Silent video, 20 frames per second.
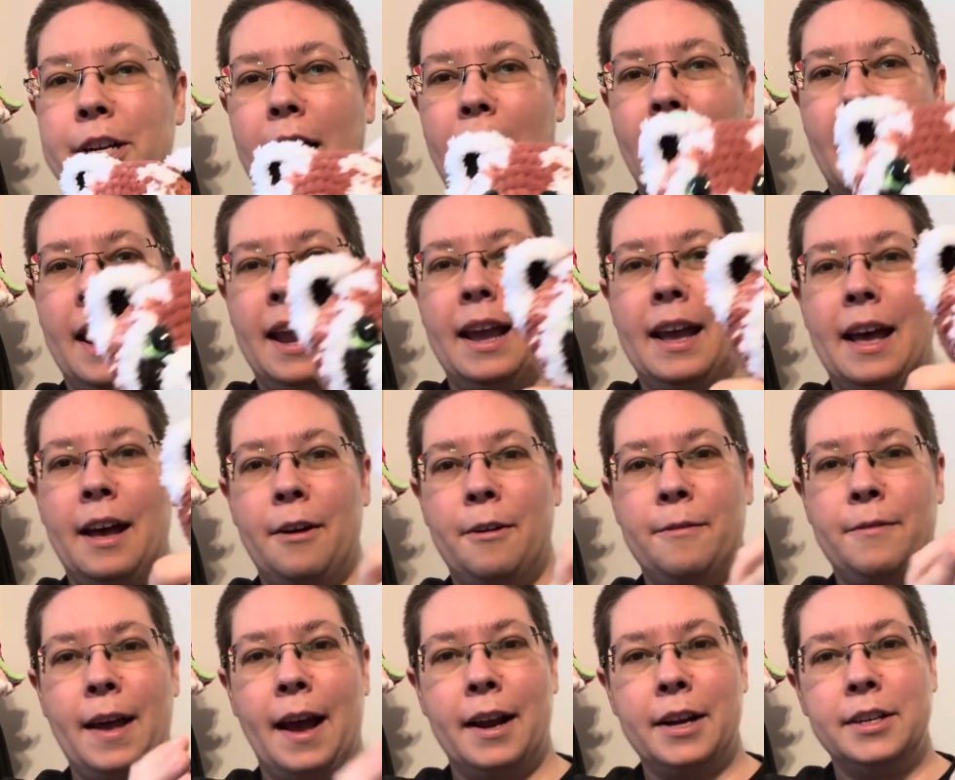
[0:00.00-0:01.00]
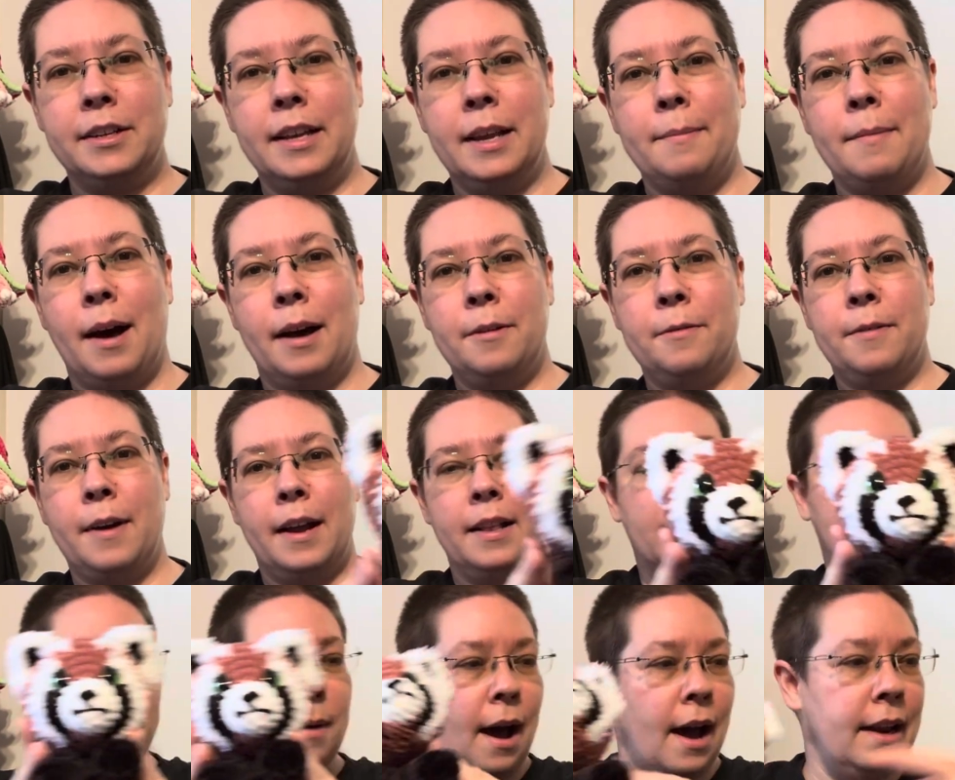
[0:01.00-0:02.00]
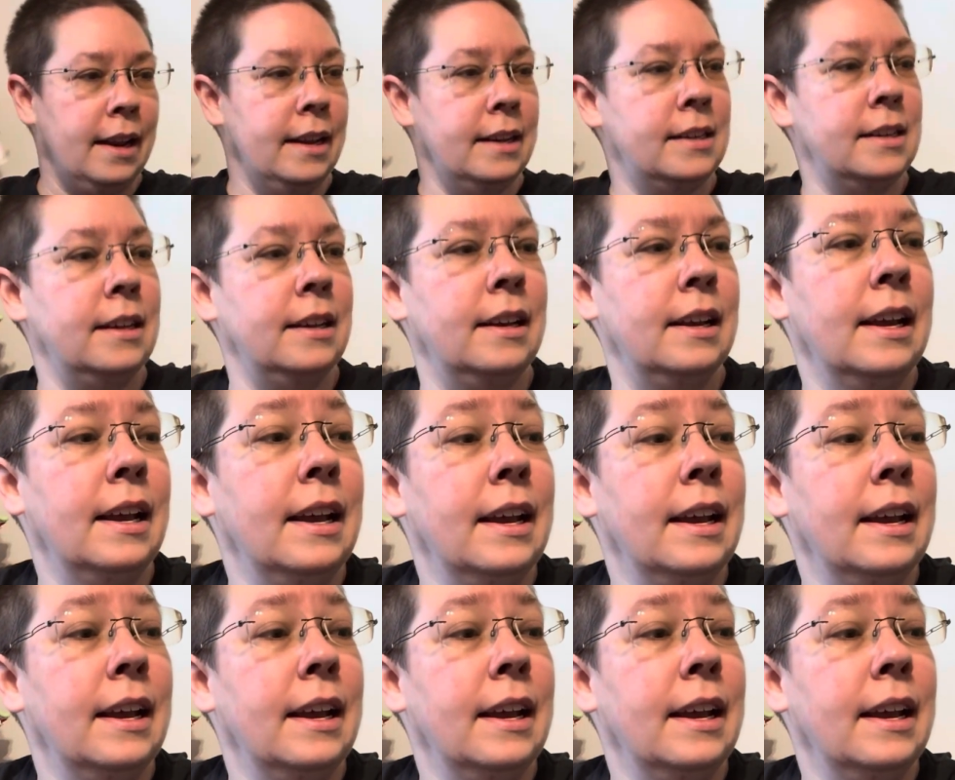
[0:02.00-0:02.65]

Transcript: I have actually modified the body to